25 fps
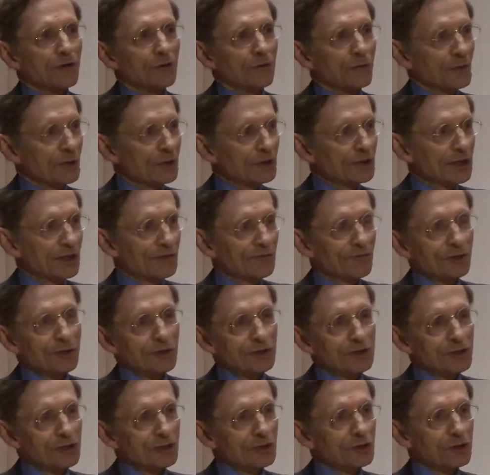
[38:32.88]
really the
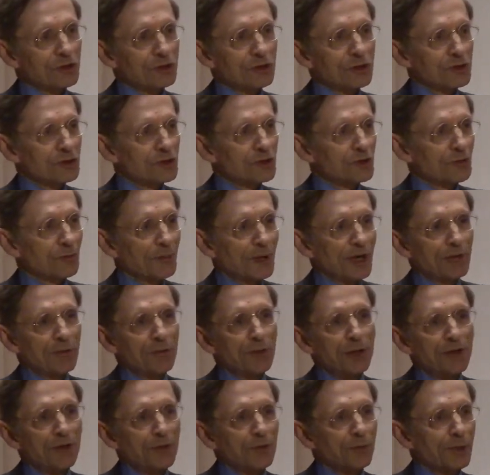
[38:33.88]
decisions are made
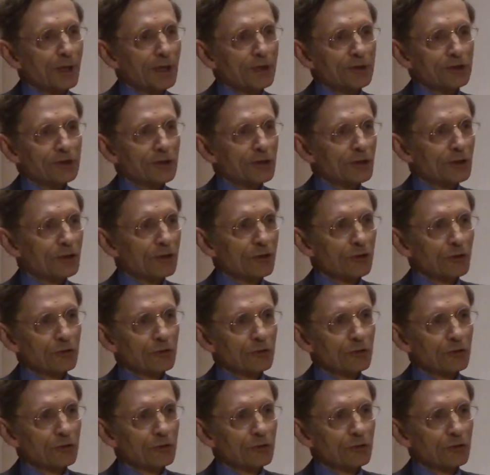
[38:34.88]
by the president